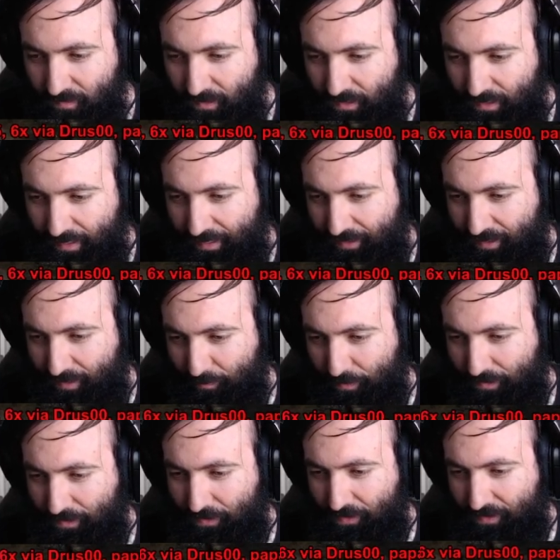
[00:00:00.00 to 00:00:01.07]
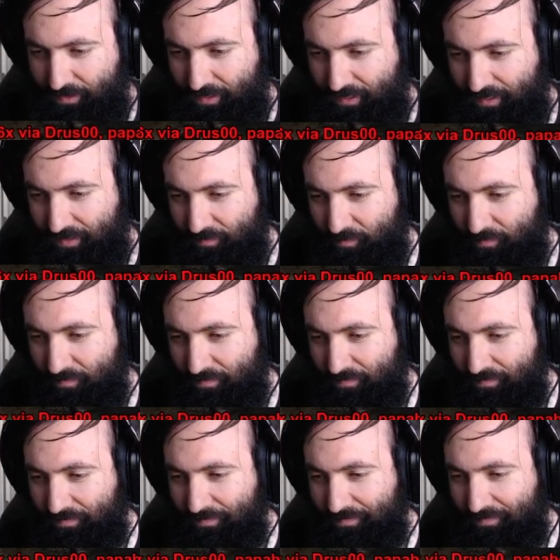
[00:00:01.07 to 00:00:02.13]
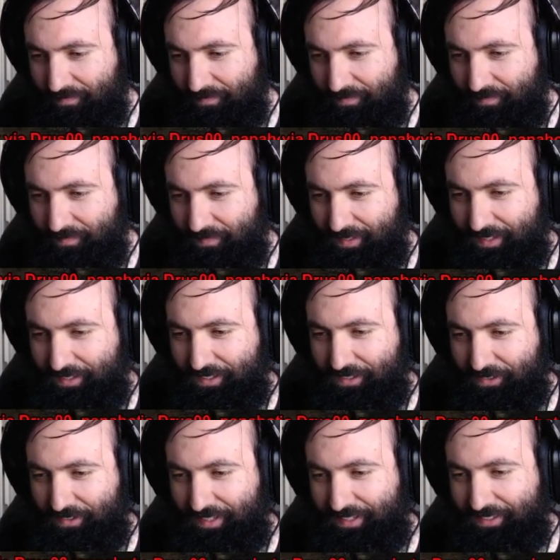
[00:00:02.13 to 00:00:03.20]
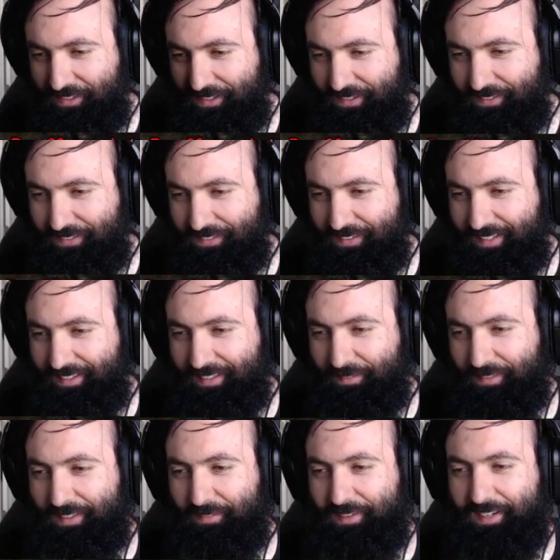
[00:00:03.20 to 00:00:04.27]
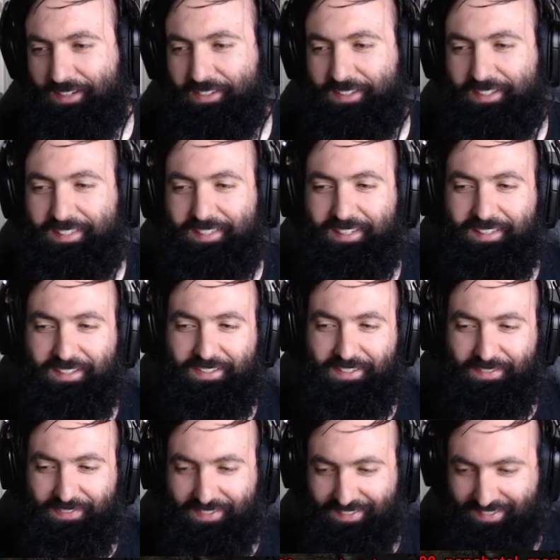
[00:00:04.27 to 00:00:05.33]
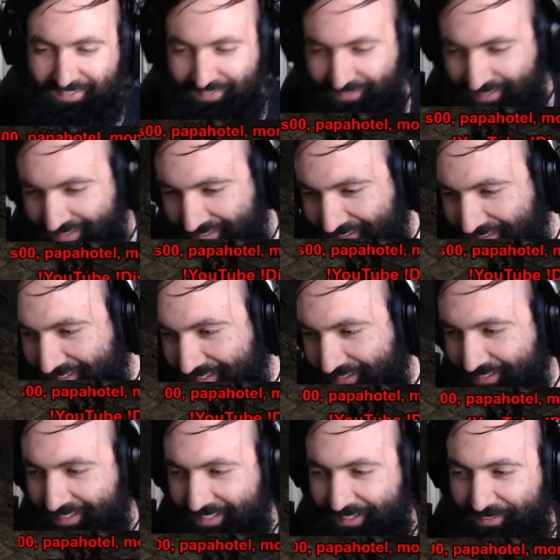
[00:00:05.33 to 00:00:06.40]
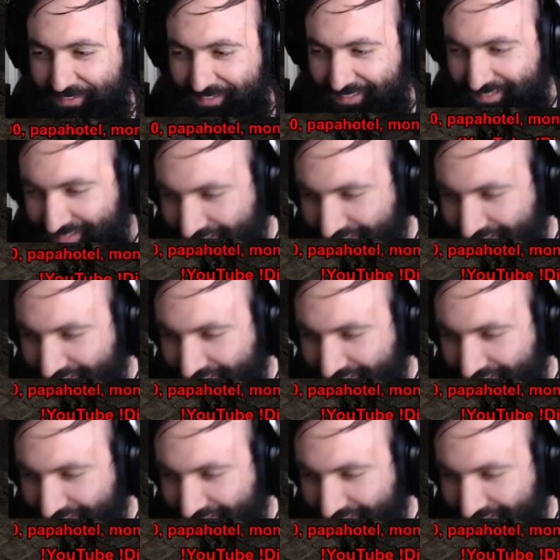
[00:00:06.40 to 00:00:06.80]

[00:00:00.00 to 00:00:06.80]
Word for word: Yeah, I got on below the D. That is a great clip. Wait, let me, let me actually see the clip here. Let me actually see what happened.